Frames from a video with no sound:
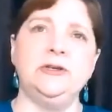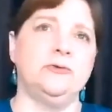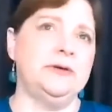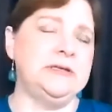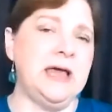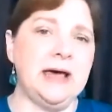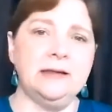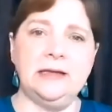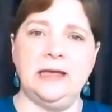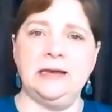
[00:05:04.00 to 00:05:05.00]
you're
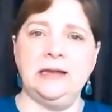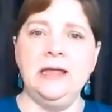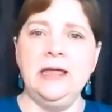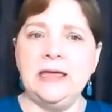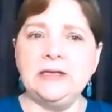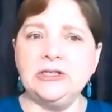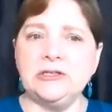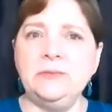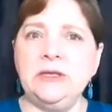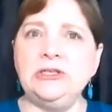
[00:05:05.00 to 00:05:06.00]
retaliating. It
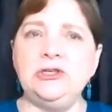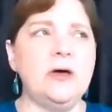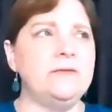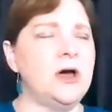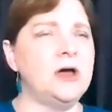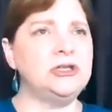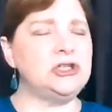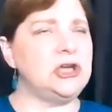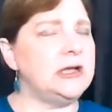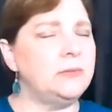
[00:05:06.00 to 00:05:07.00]
just means you have
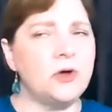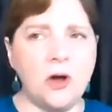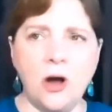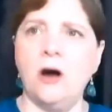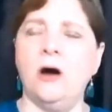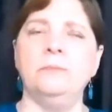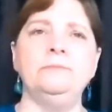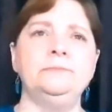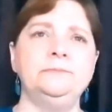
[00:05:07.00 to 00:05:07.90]
unshakable calm.